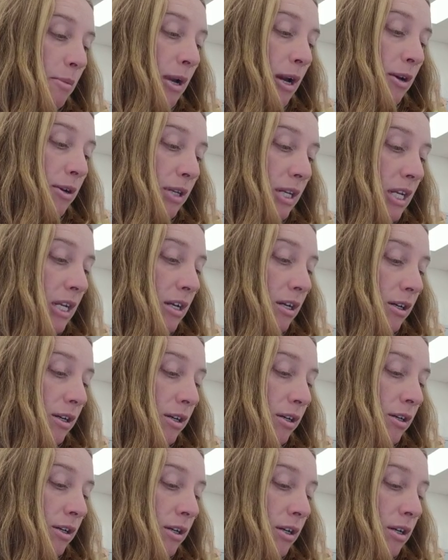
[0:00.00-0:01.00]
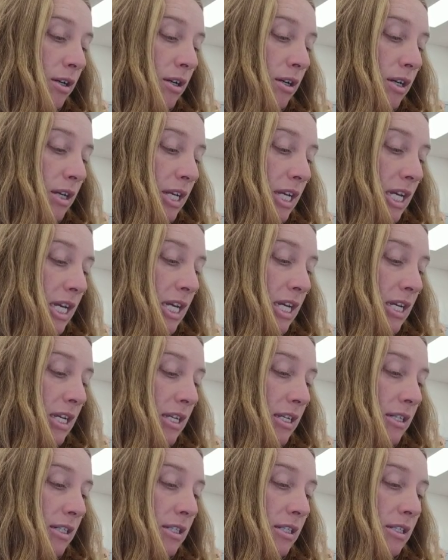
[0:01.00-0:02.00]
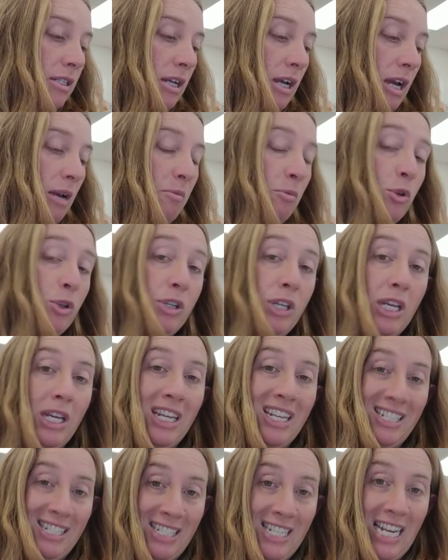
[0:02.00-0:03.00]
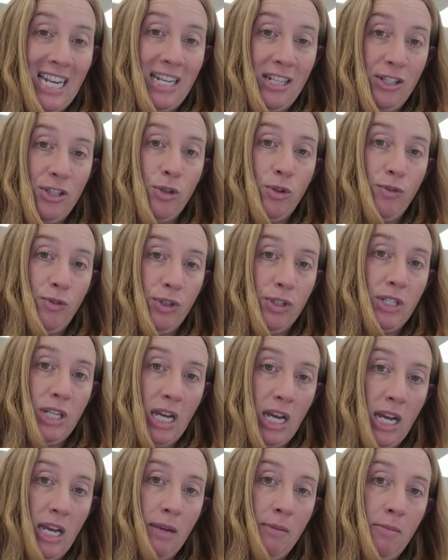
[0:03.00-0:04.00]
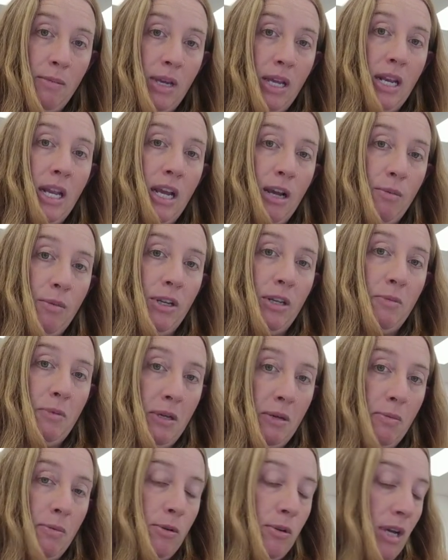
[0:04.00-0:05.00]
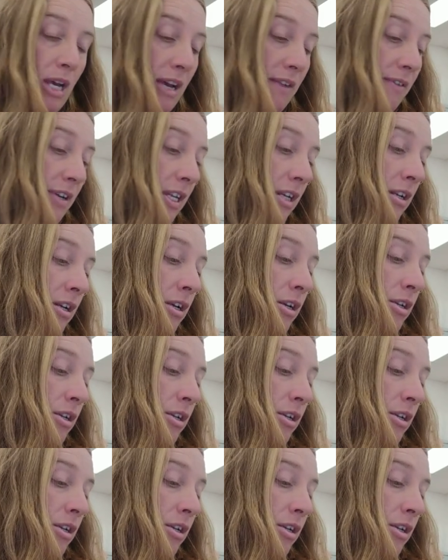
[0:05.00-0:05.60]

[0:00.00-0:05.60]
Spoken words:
about here is I'm looking at dates over time and how many people have it.